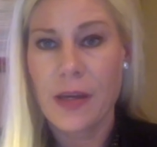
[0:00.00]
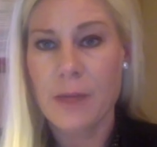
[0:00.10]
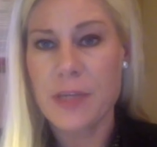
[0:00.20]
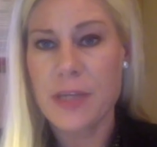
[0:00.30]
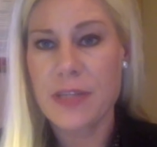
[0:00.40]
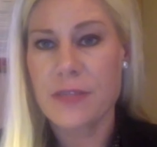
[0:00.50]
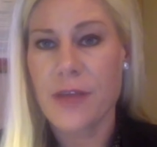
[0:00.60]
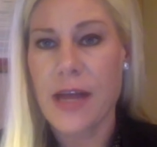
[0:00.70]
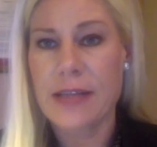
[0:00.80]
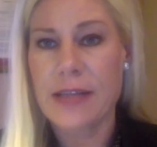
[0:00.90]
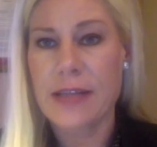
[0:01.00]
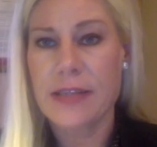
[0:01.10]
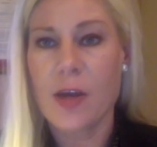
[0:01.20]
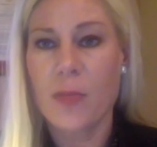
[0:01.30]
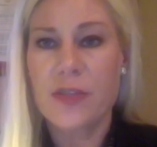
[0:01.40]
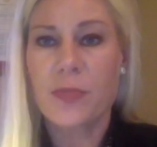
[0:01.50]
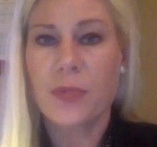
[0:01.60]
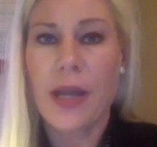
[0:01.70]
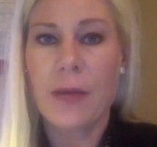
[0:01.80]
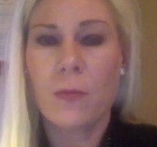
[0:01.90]
I'm testifying to help
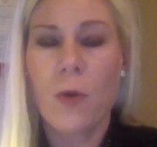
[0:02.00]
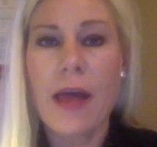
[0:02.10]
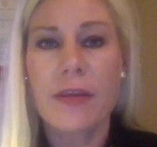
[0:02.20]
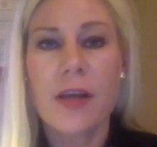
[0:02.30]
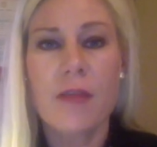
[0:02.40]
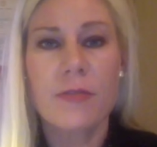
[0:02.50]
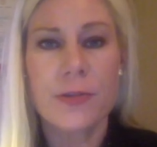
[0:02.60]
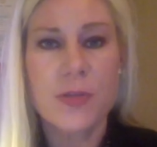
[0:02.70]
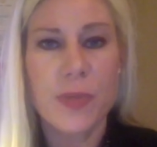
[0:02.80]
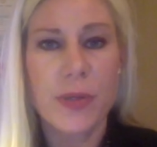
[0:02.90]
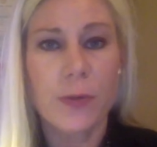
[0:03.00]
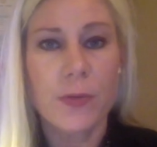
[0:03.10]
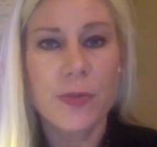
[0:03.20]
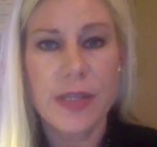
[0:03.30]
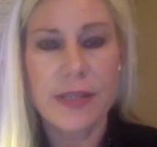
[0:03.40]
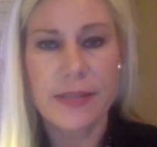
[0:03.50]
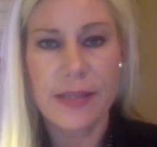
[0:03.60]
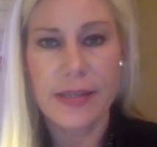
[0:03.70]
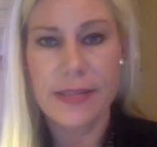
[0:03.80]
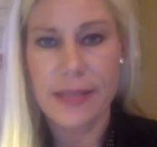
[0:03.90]
explain why the governor's bill
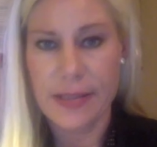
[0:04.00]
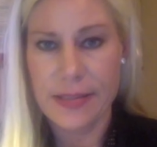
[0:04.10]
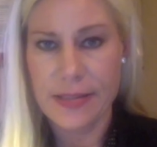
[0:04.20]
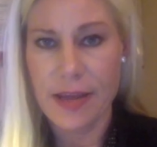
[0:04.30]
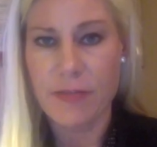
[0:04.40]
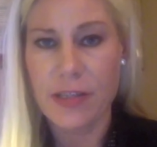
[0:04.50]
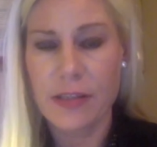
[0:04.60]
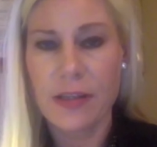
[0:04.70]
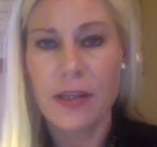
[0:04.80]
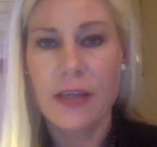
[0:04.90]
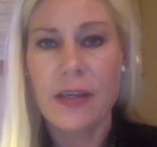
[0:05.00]
6667